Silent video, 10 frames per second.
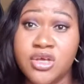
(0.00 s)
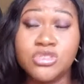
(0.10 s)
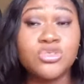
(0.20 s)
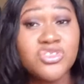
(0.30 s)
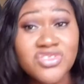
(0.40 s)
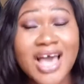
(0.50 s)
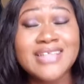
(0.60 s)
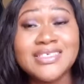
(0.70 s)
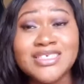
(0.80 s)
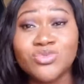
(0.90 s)
So
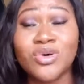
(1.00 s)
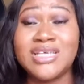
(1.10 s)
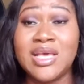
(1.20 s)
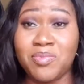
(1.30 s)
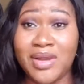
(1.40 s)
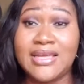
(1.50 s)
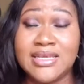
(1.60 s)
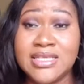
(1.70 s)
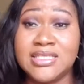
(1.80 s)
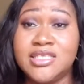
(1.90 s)
that is what a plan
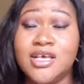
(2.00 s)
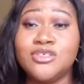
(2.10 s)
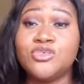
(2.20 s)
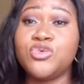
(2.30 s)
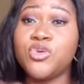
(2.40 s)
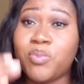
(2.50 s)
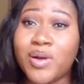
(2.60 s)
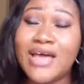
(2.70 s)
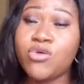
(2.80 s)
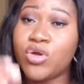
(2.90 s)
is. So you
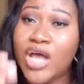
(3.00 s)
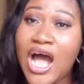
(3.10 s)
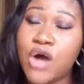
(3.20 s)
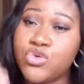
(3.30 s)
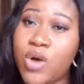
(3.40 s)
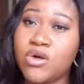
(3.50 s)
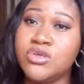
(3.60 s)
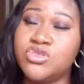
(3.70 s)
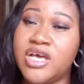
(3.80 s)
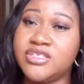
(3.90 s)
plan on how you are
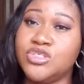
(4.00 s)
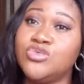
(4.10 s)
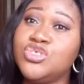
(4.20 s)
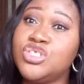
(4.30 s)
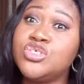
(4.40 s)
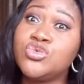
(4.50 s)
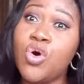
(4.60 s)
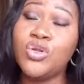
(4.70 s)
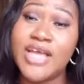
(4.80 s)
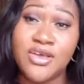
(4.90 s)
going to execute this
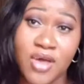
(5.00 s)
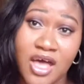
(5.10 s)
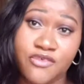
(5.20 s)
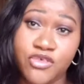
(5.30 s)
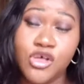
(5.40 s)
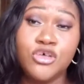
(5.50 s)
goal that you have.